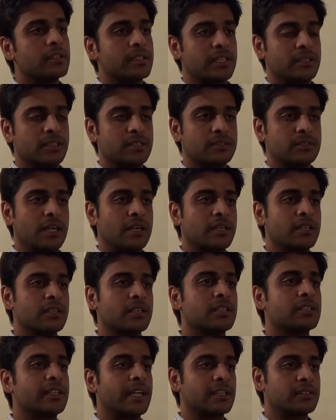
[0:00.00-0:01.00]
Then they started
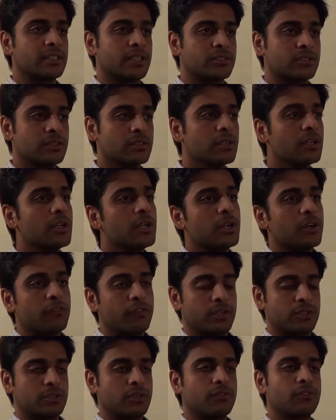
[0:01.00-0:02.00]
in that section.
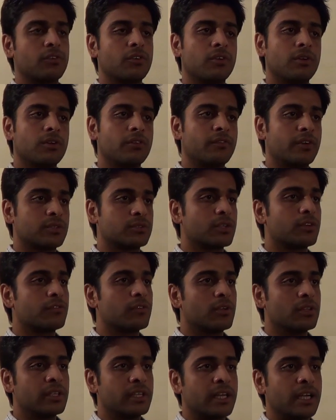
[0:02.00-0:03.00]
First of all, first
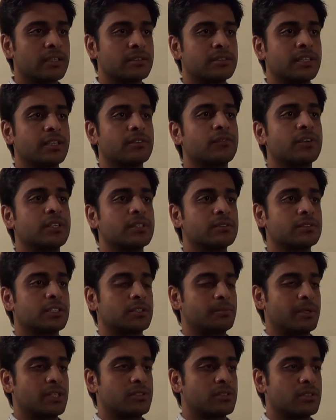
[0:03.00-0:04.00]
of all they asked that what is
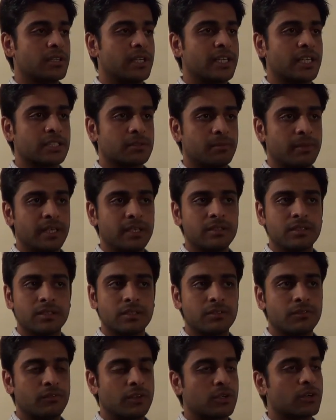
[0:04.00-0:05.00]
suspension. I explained
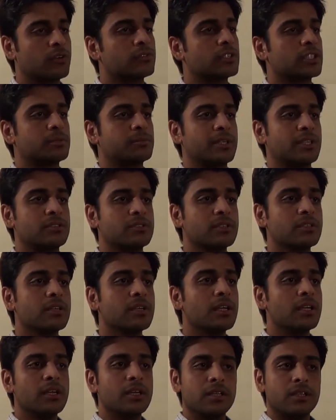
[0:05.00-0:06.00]
the work of suspension.
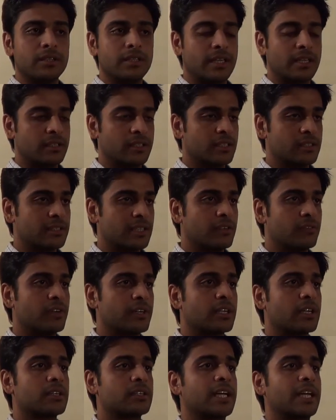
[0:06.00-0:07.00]
Then they said
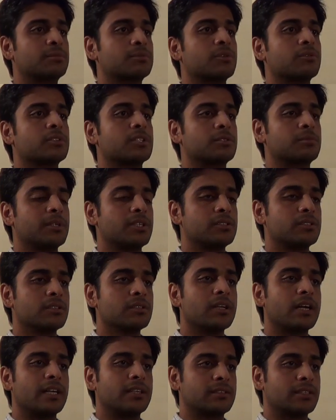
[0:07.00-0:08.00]
what are types of
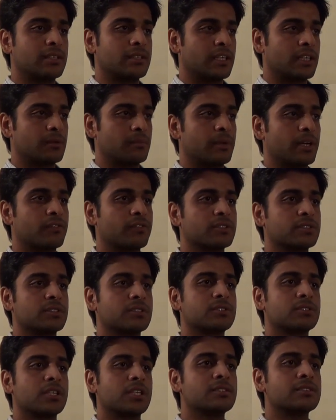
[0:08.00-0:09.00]
suspension. I said that
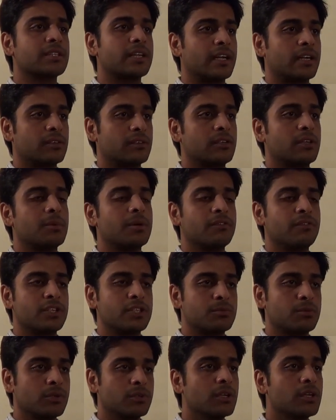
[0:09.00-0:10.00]
McPherson studs and double
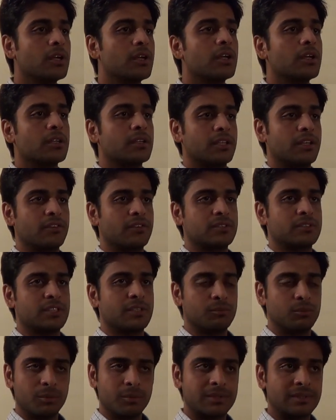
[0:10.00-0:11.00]
wishbone. They were
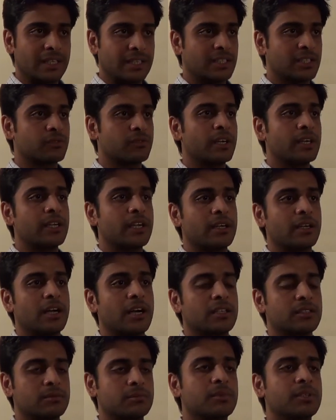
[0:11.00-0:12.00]
seemed to be satisfied and
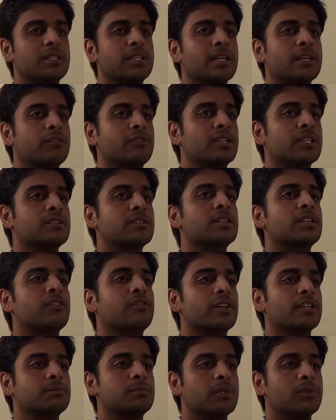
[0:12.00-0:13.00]
asked me that what is the
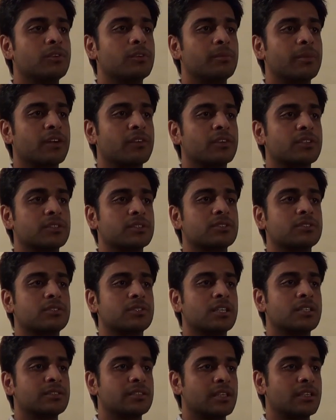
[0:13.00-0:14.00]
difference between McPherson
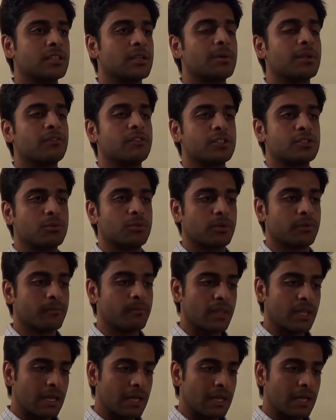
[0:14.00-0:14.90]
studs and double wishbone.